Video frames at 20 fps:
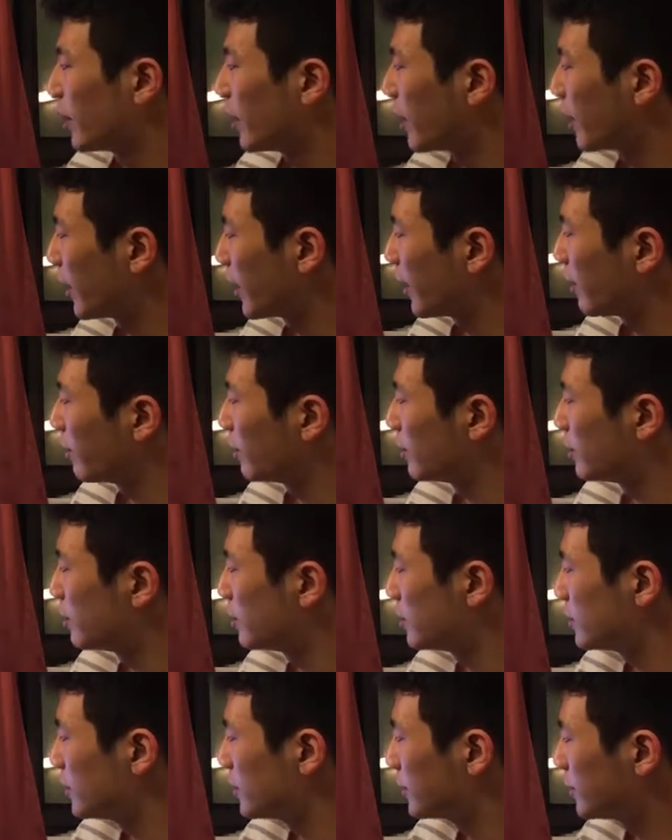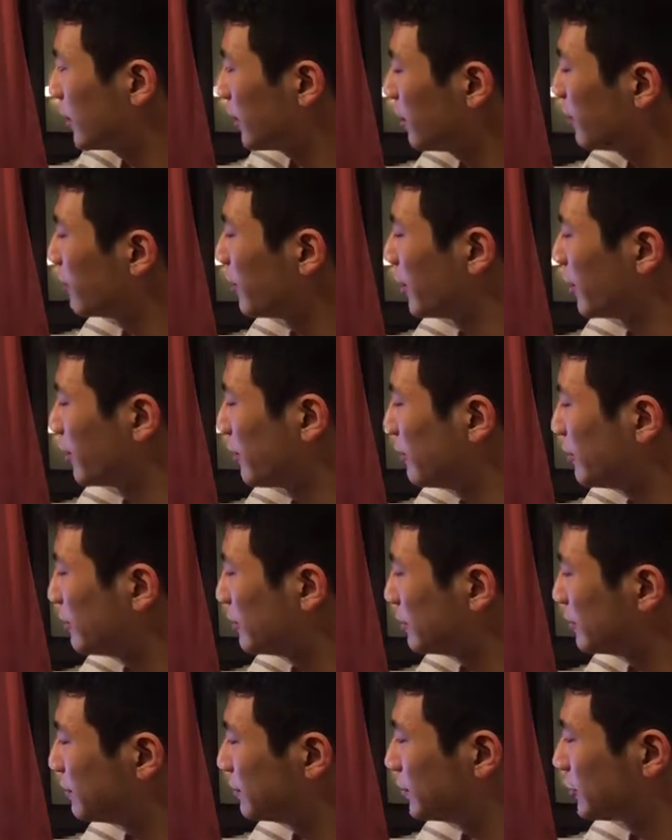And Stellarator
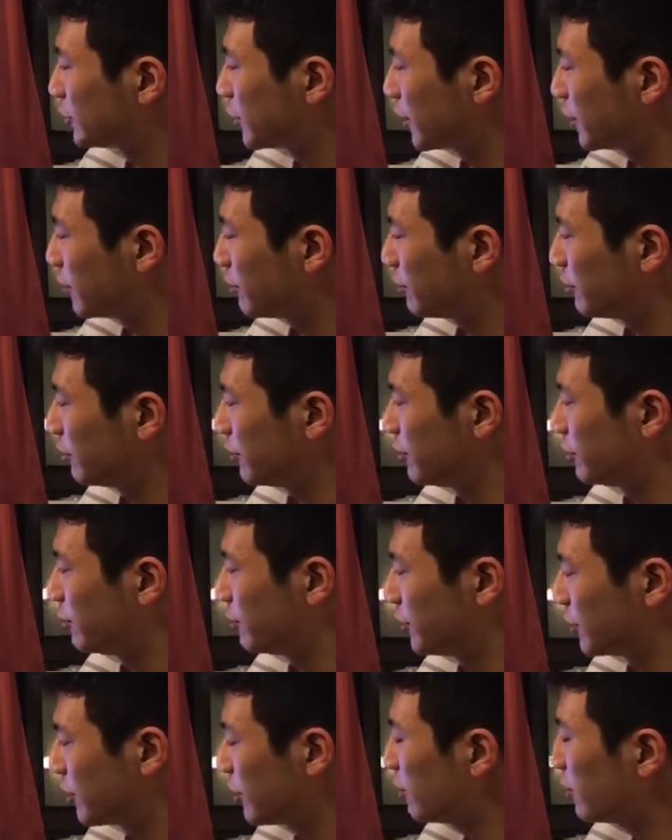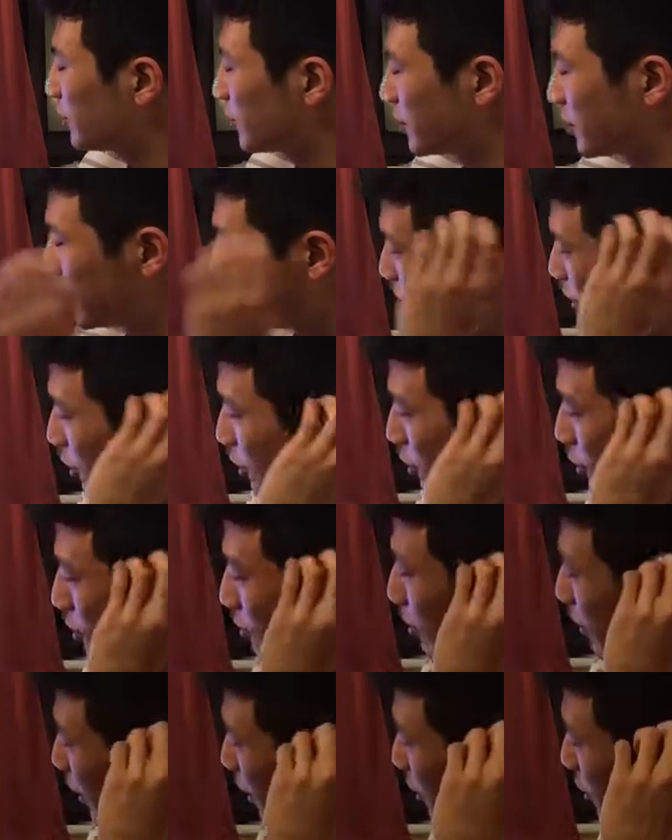tried to resolve this issue
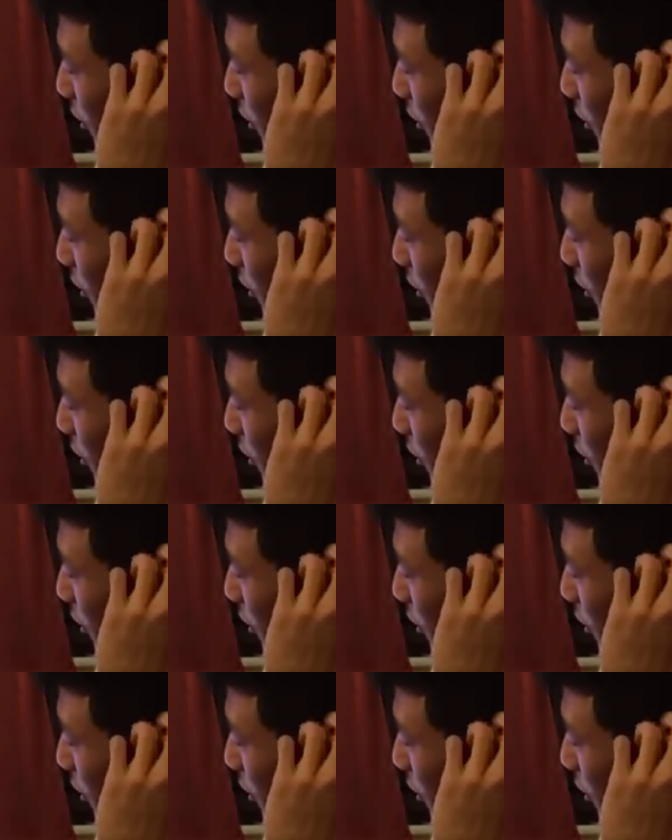by